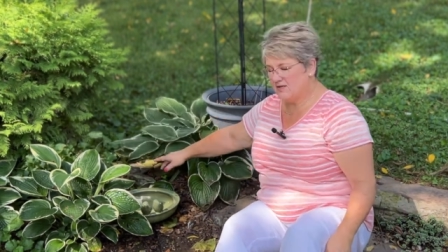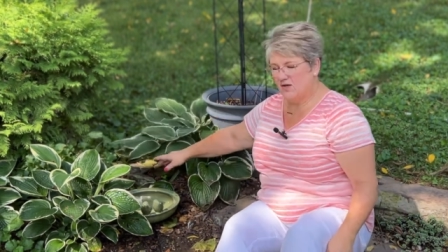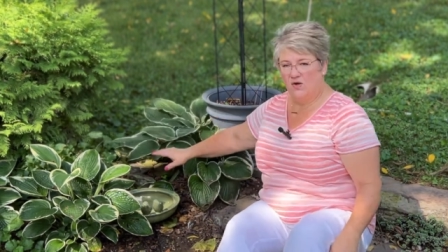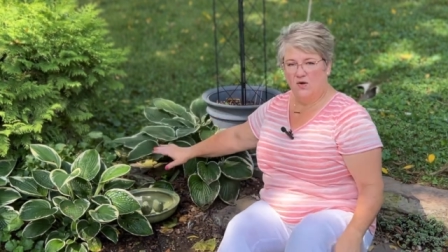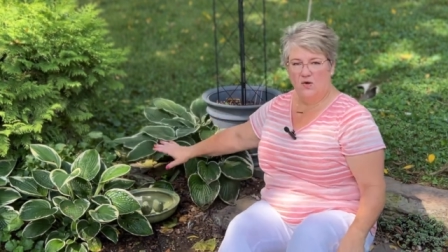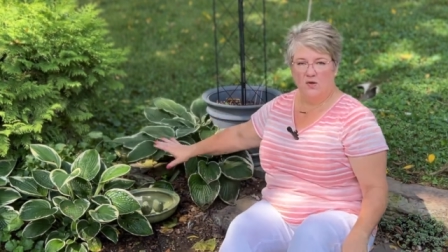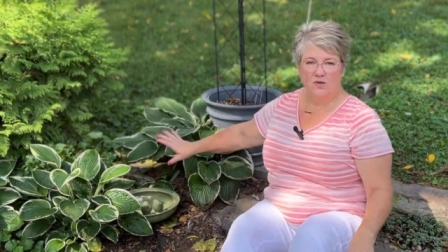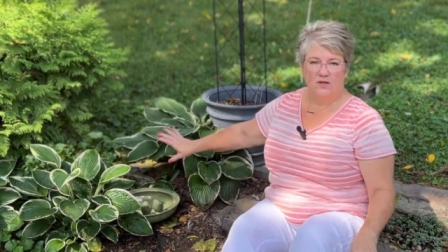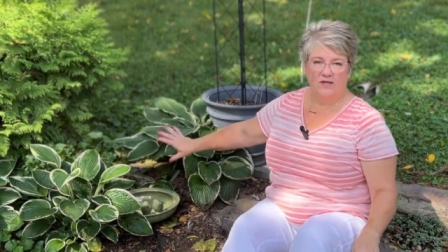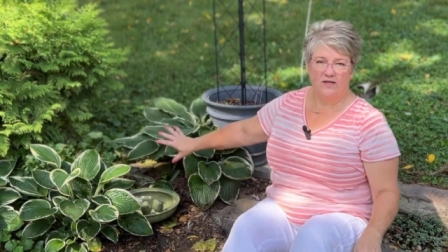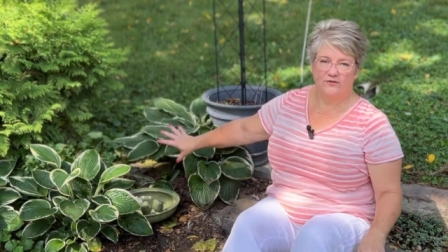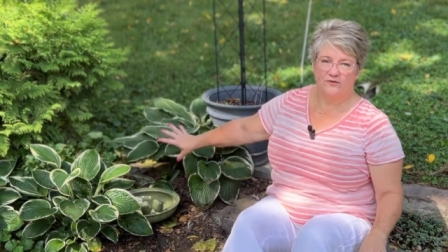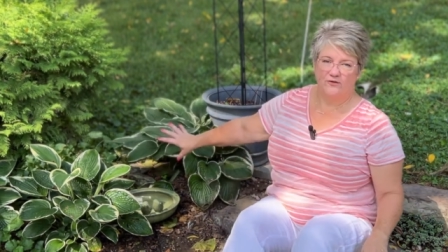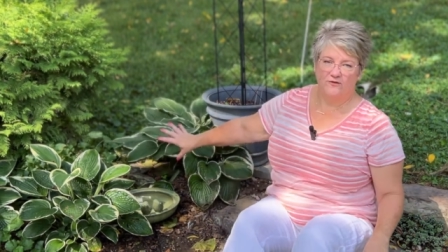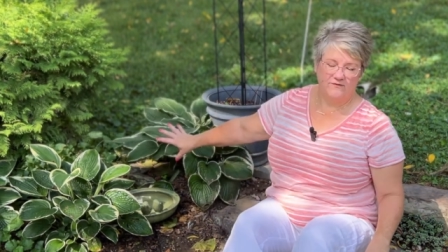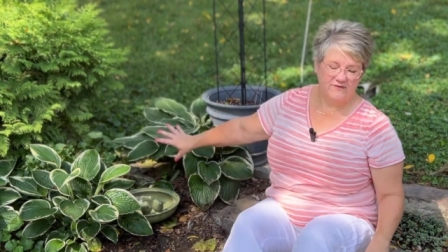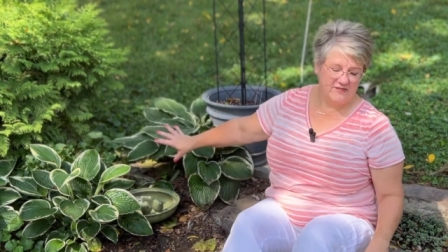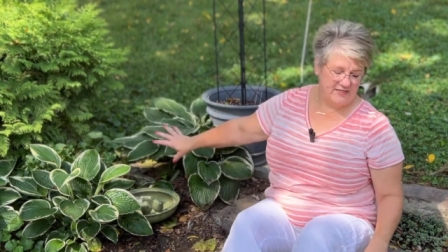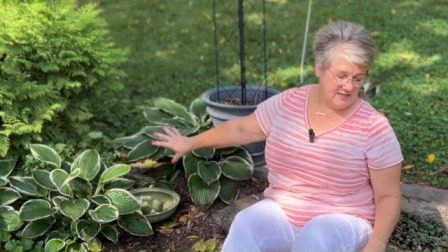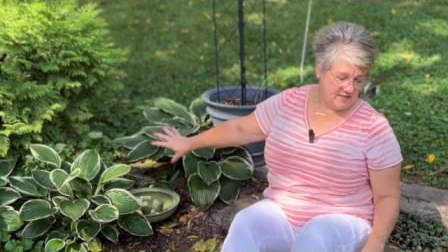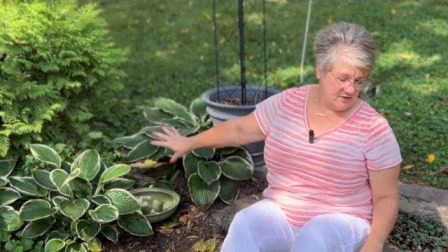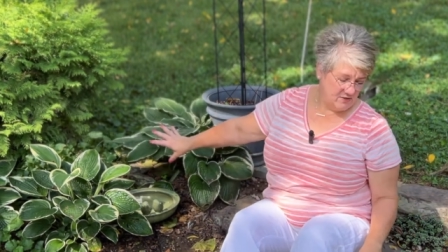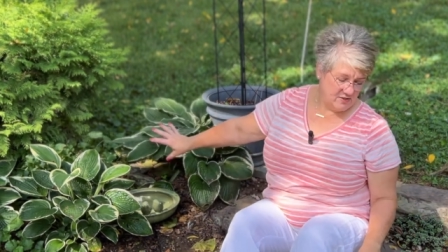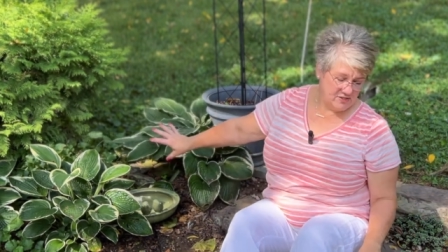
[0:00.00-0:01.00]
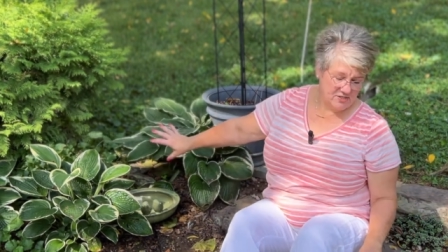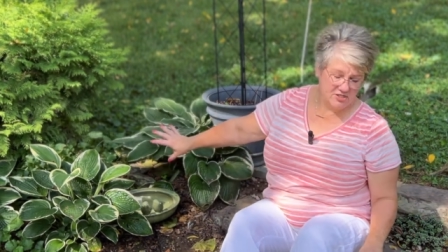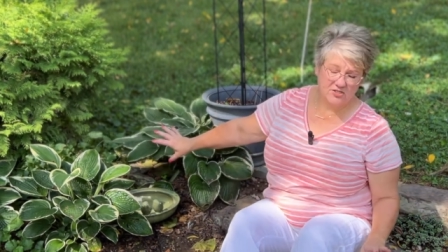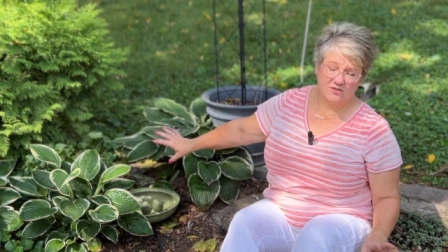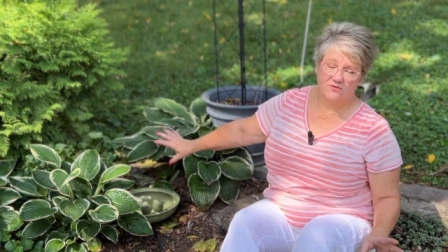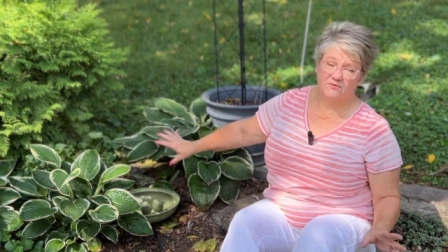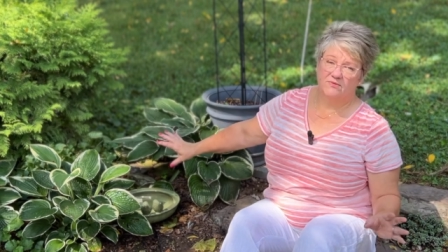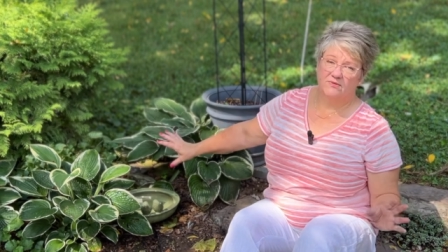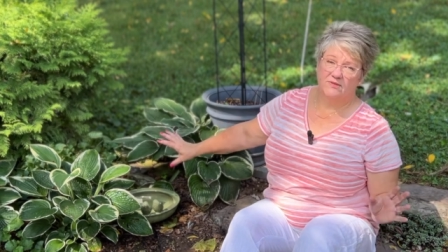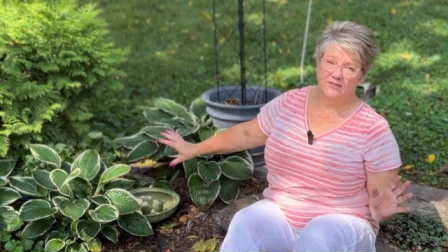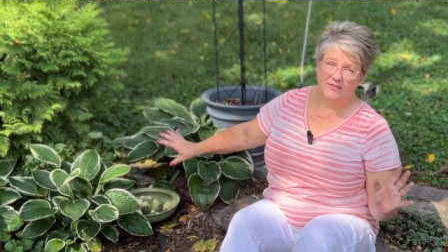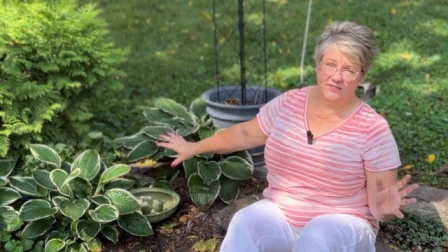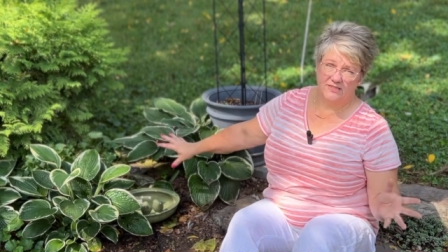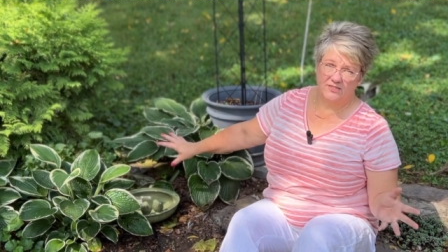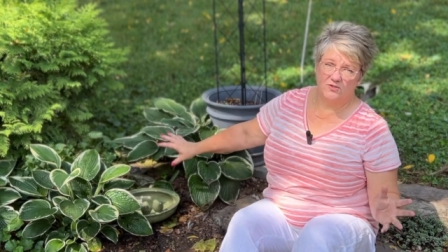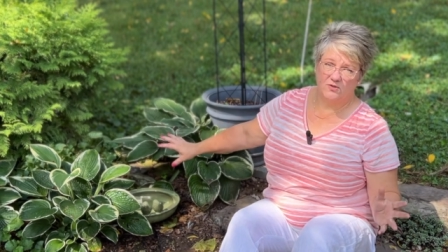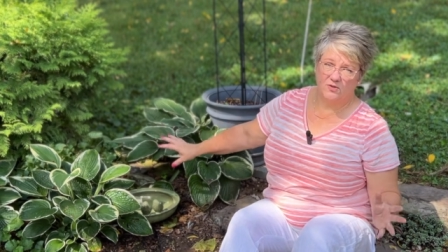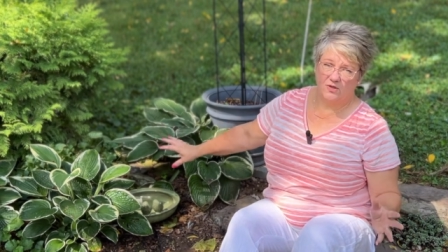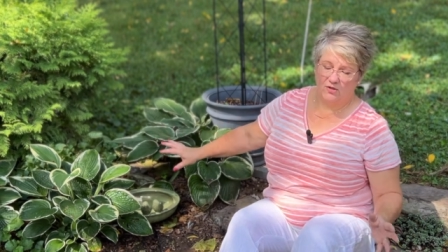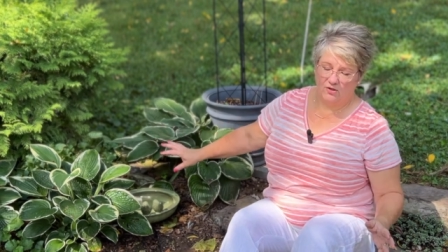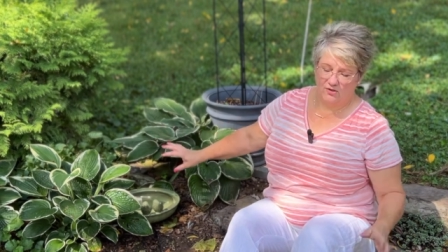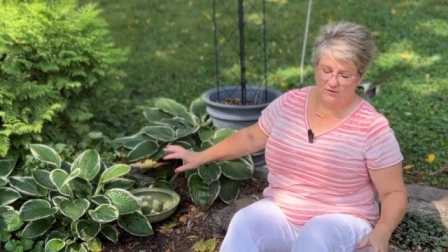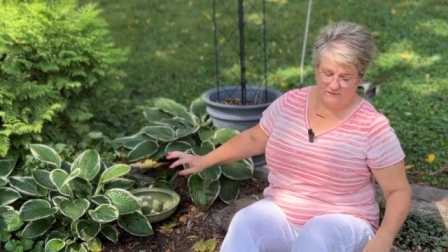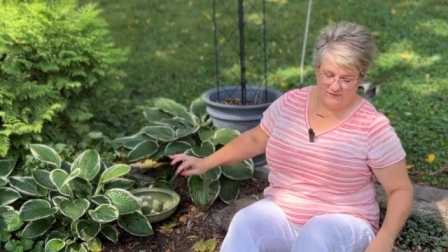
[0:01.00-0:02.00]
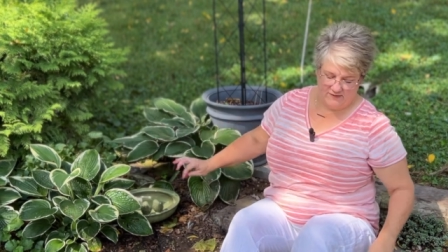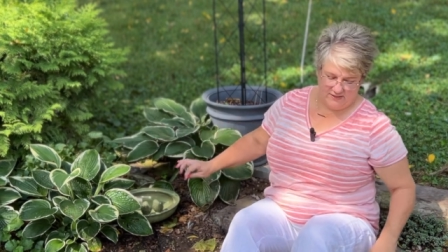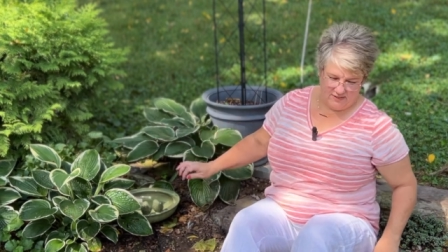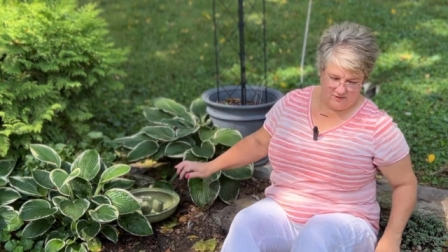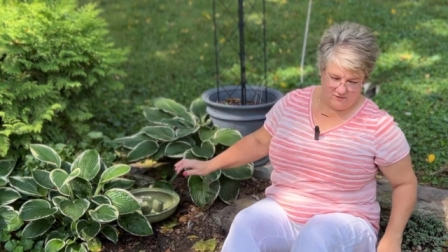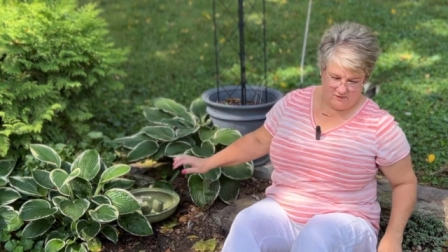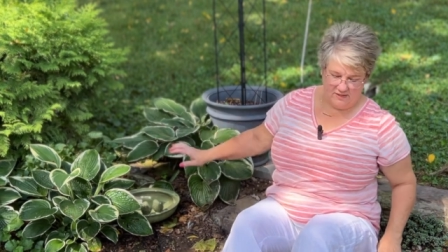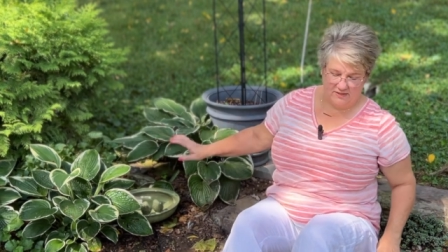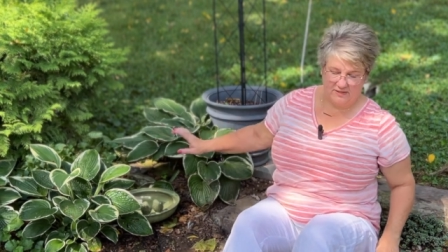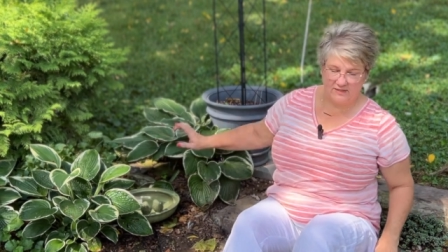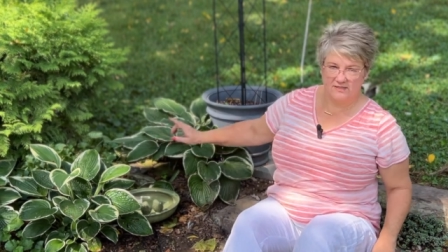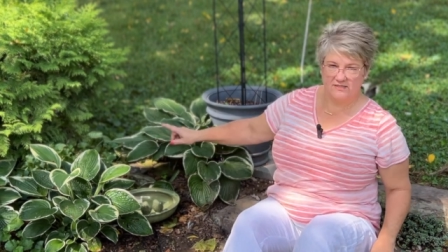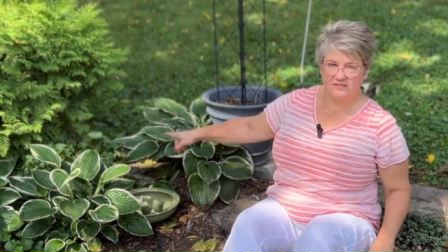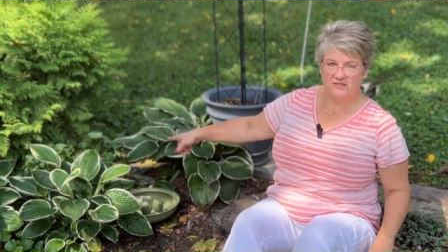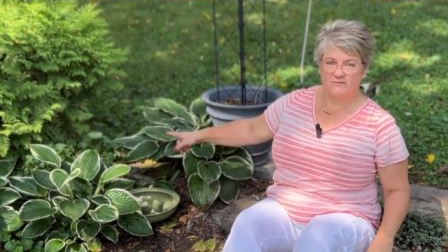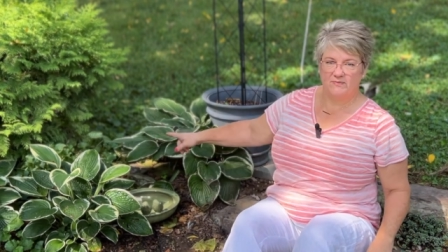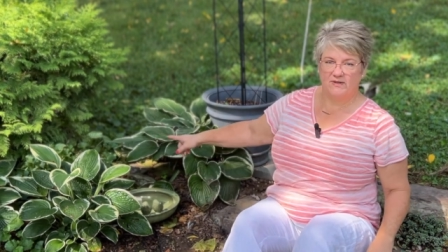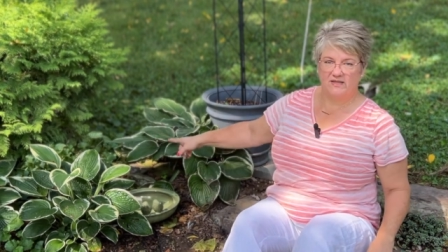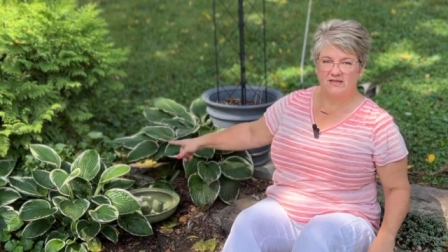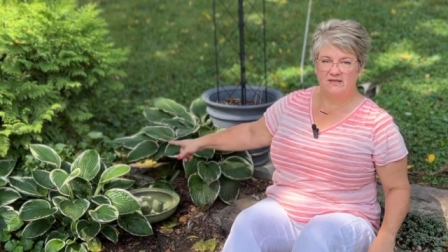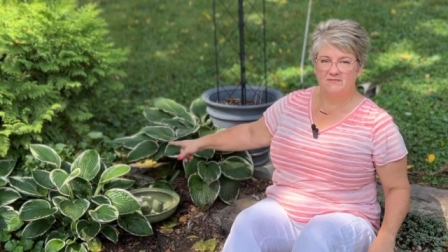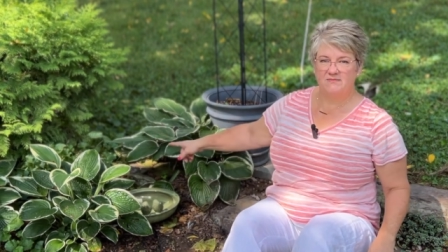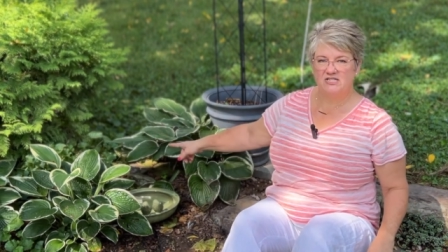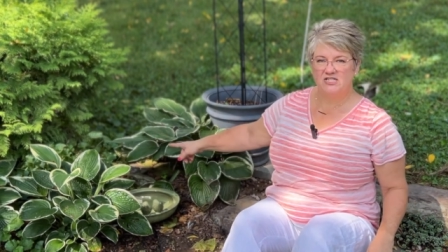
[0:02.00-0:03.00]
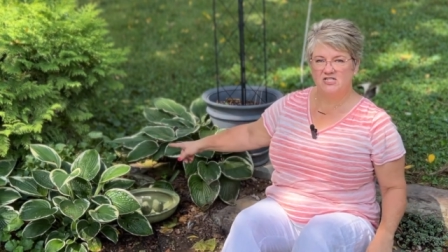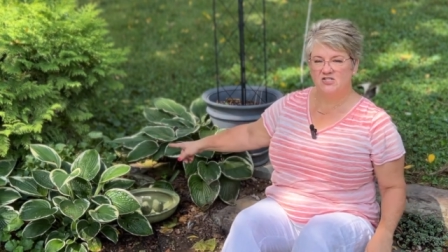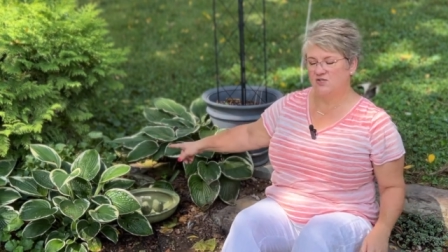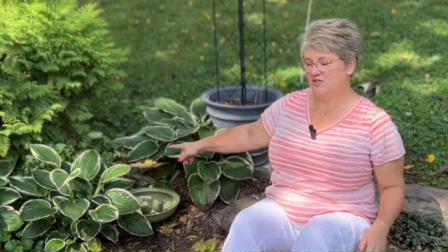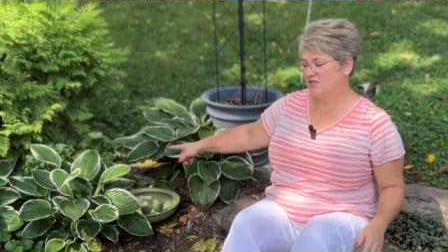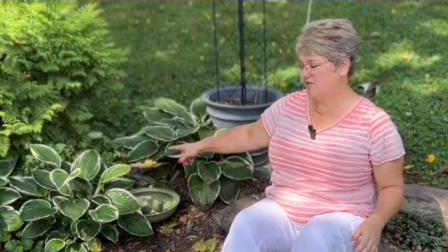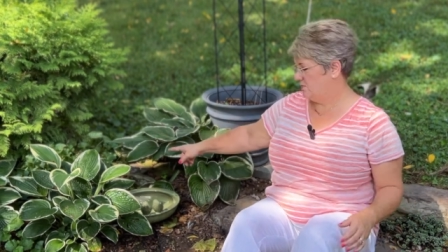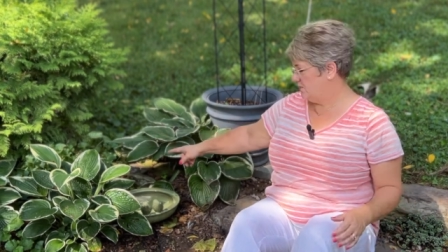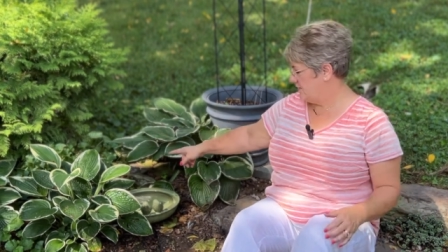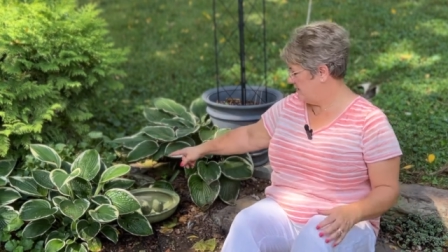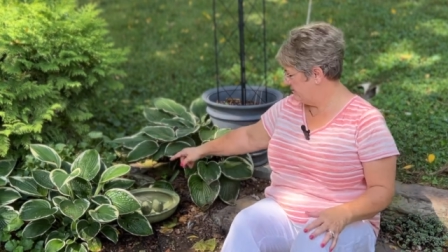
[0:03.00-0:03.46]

a whole other video. I should really do a whole video on this, but let me show you